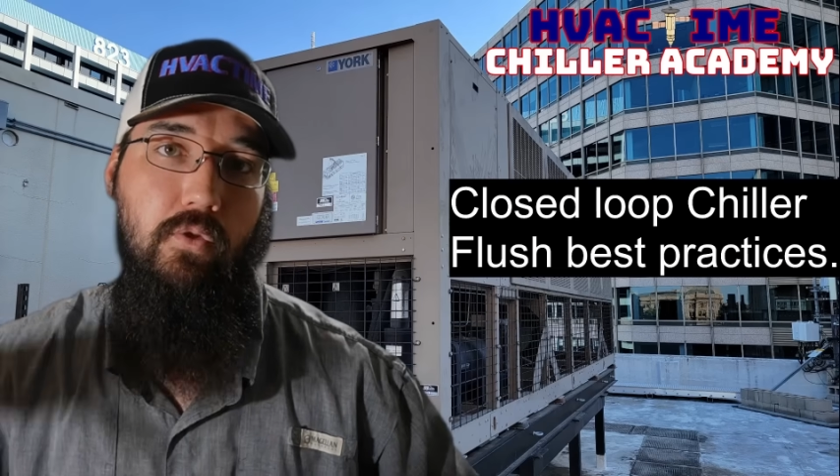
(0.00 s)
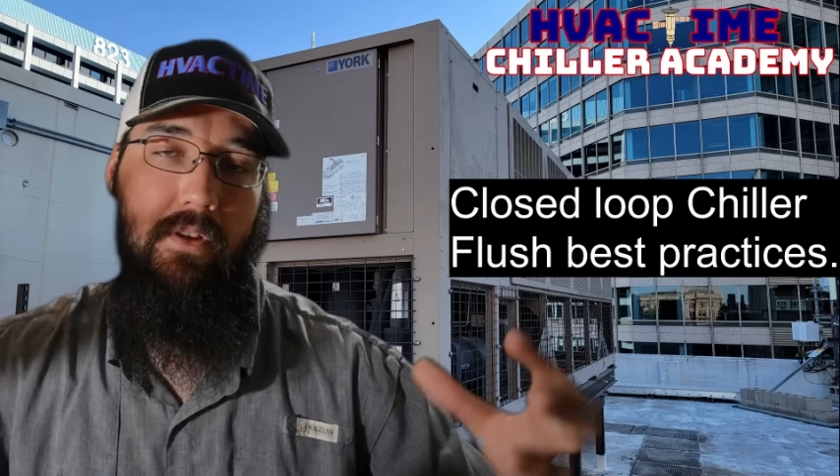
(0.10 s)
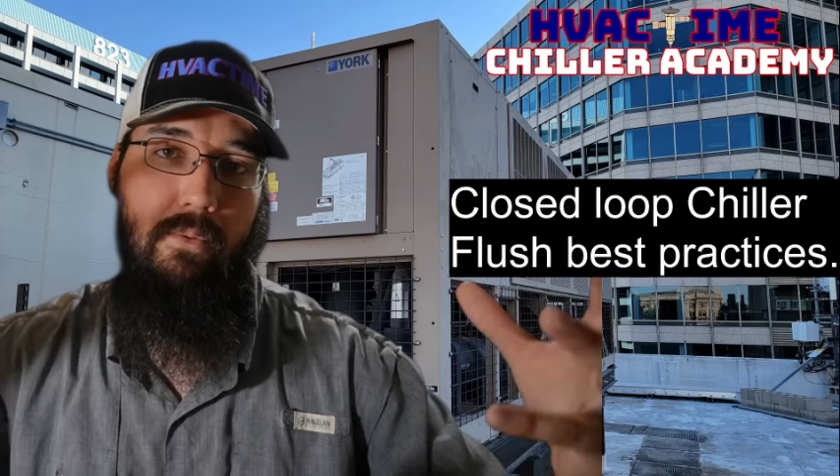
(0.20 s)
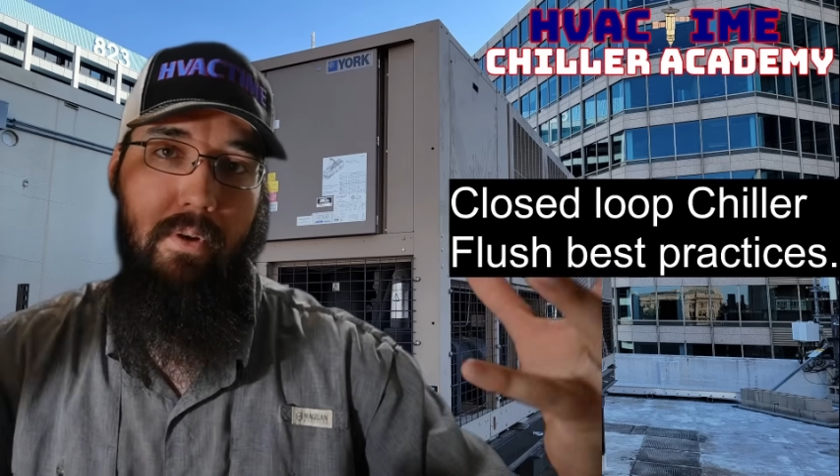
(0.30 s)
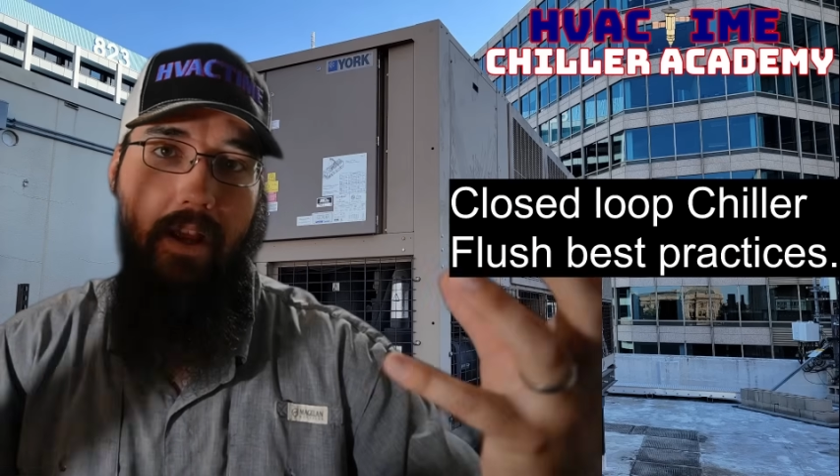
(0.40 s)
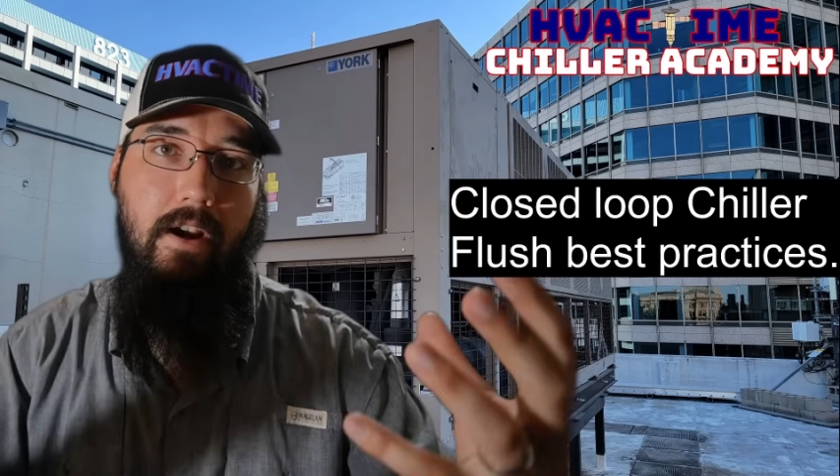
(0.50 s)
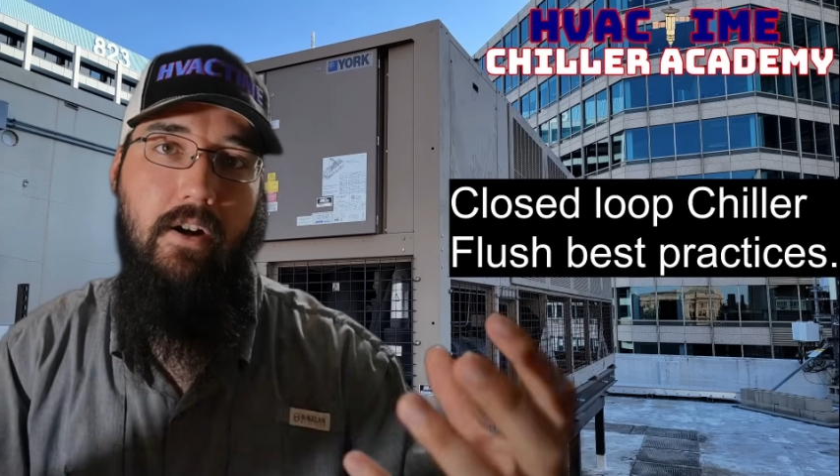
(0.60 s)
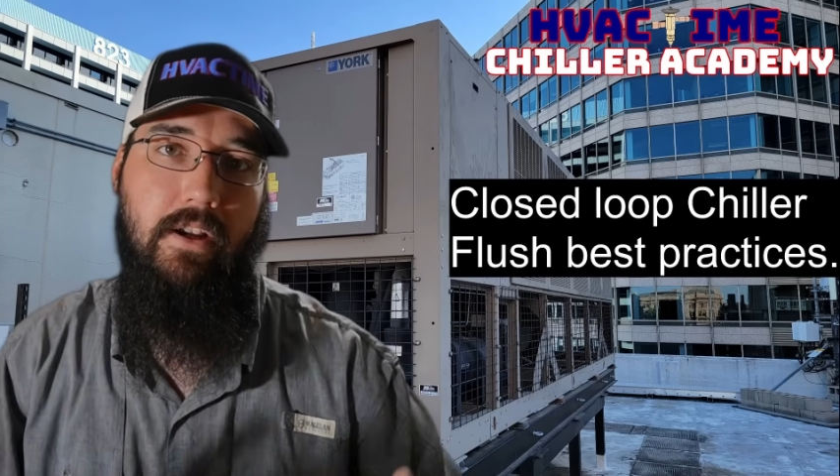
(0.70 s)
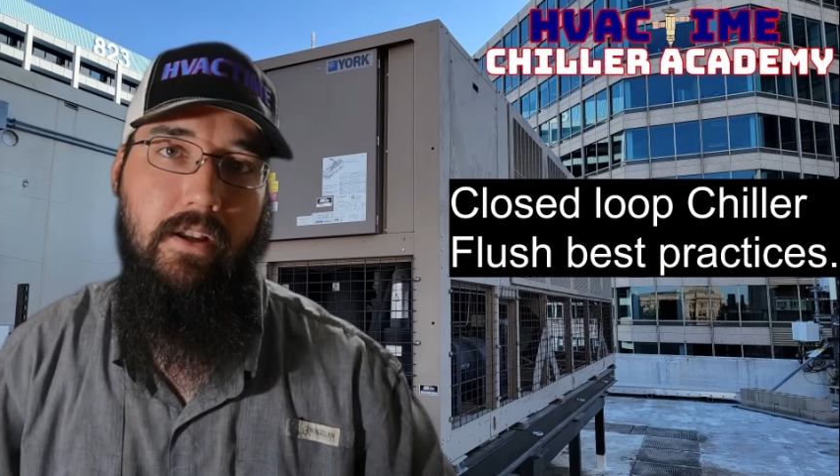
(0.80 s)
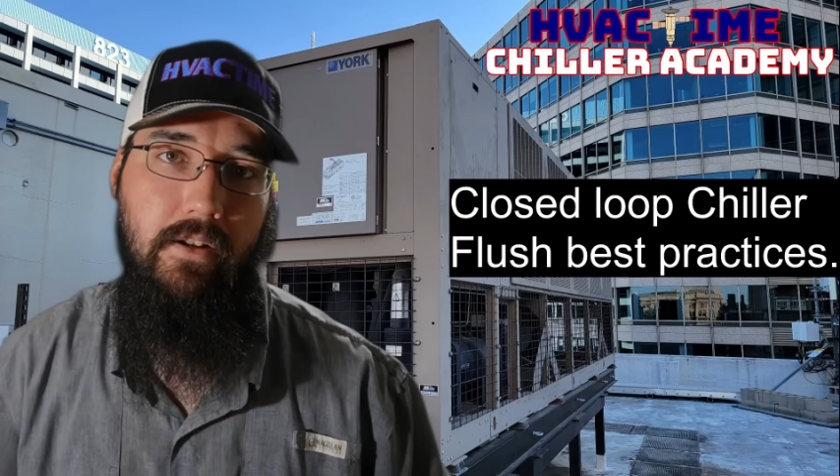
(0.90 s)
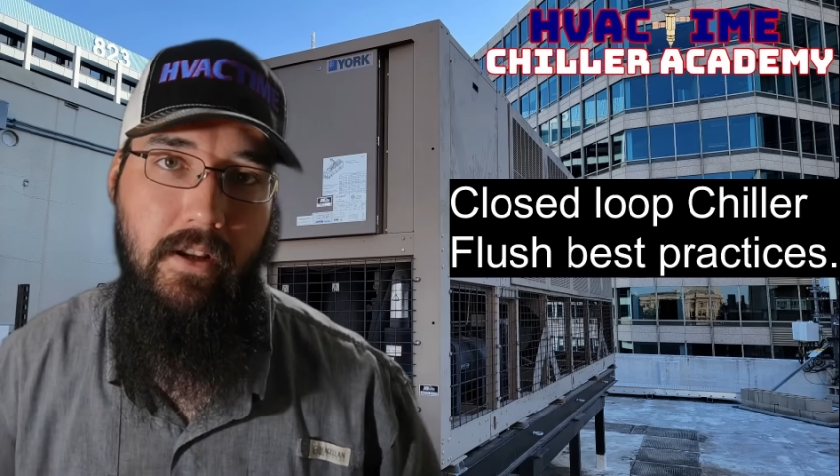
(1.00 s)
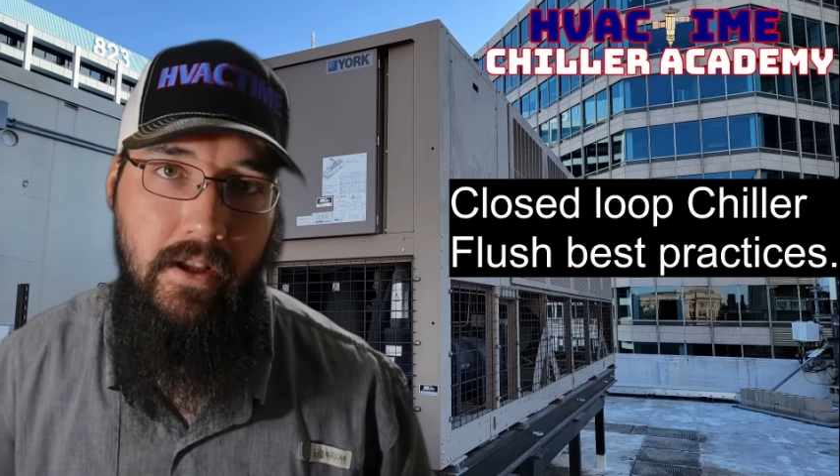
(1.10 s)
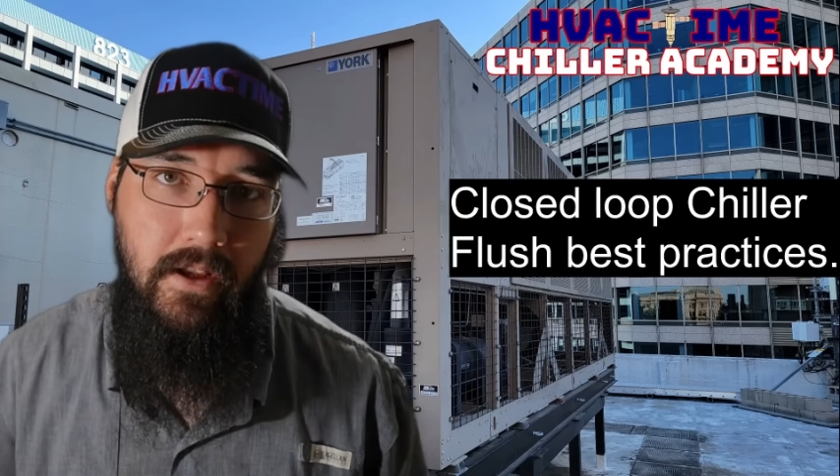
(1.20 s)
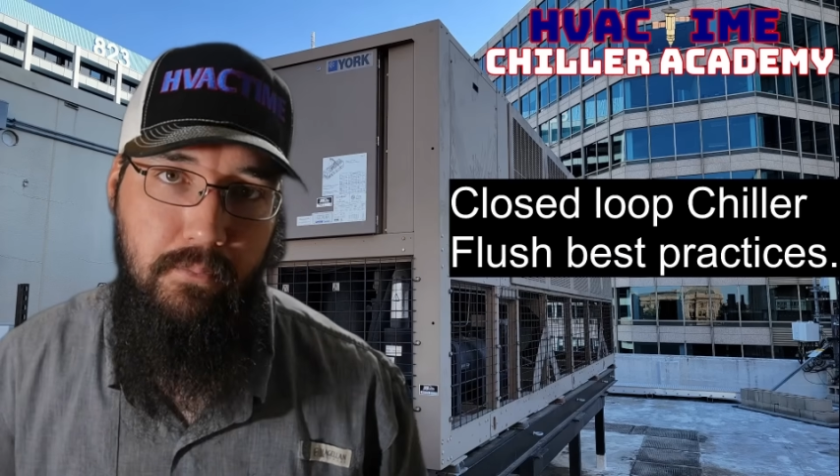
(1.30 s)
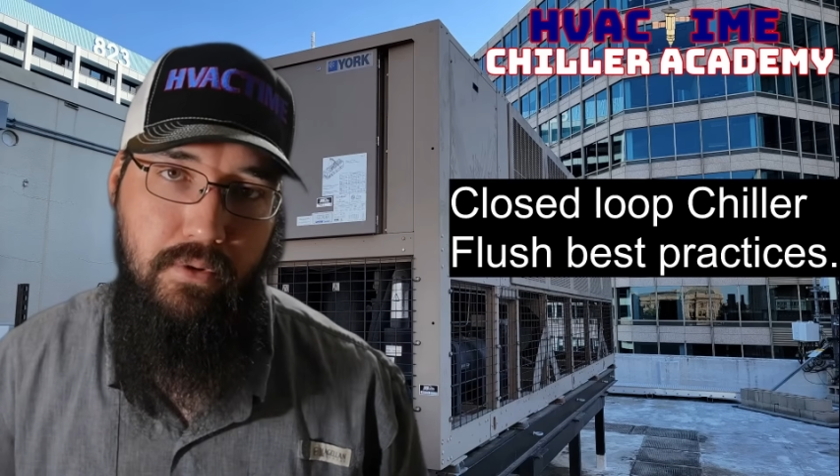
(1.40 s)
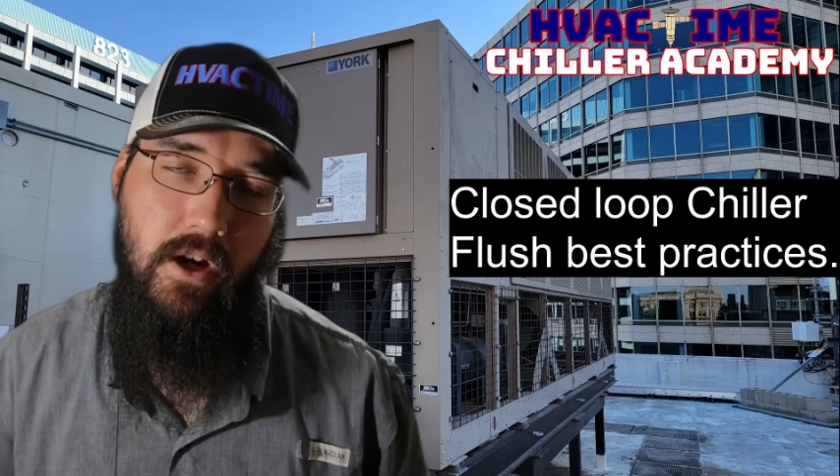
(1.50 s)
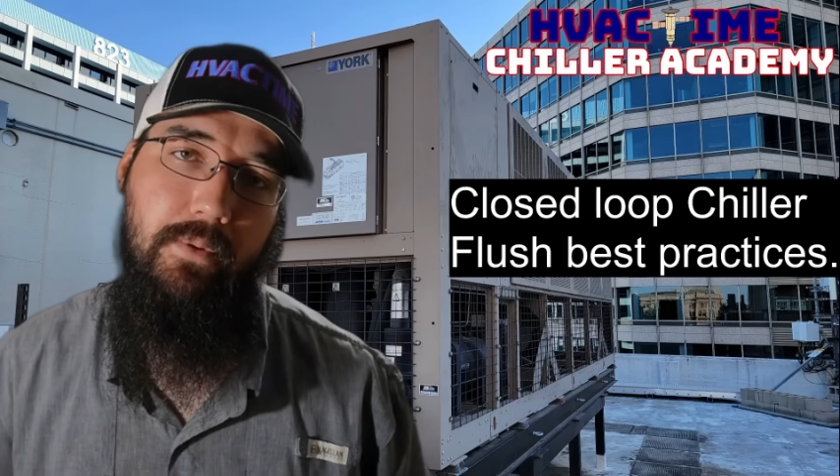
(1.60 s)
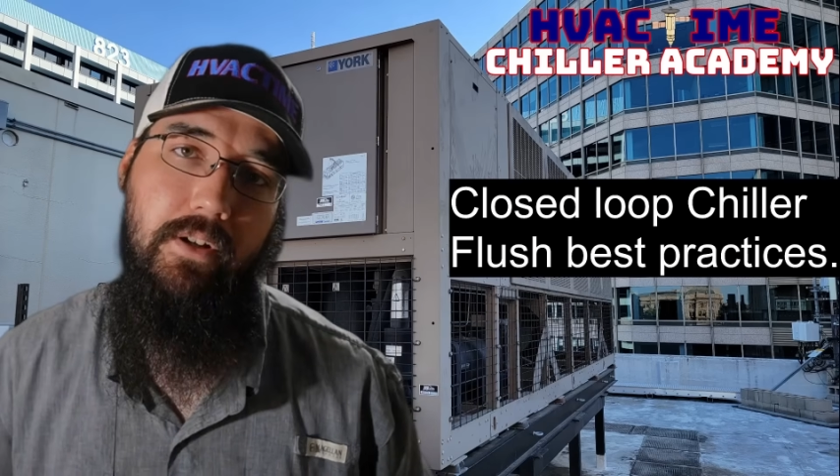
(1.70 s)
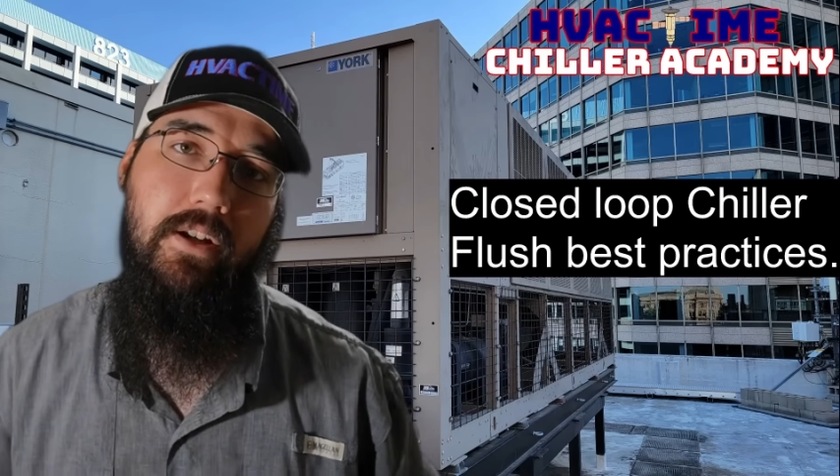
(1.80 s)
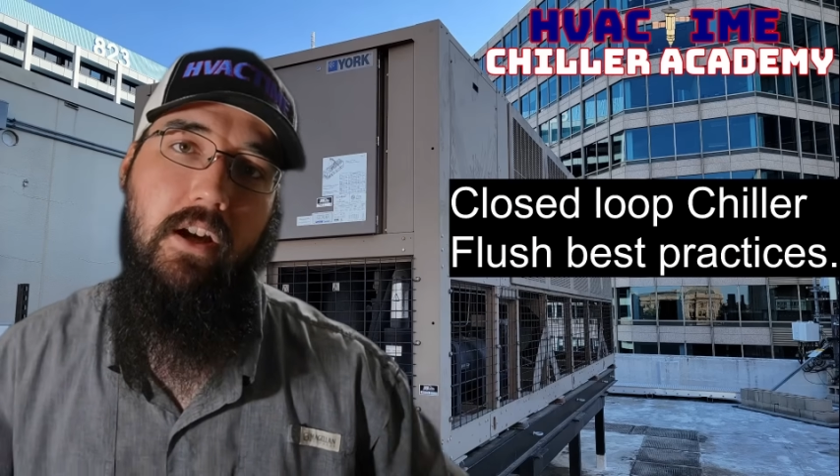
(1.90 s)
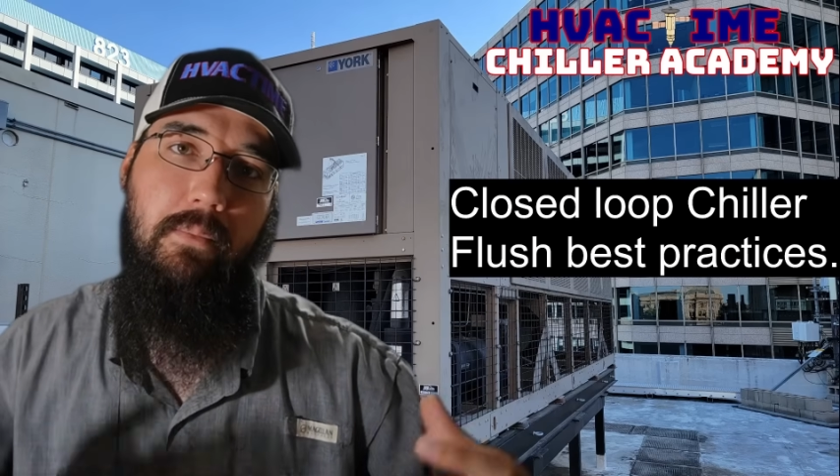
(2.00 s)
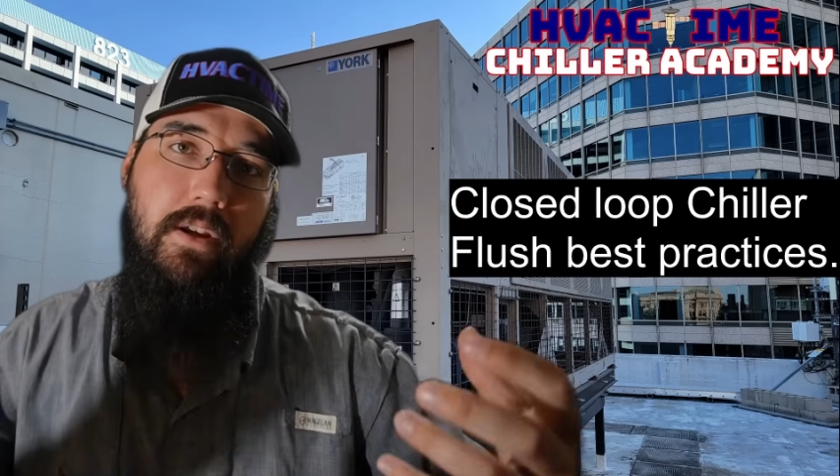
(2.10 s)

That way air can properly come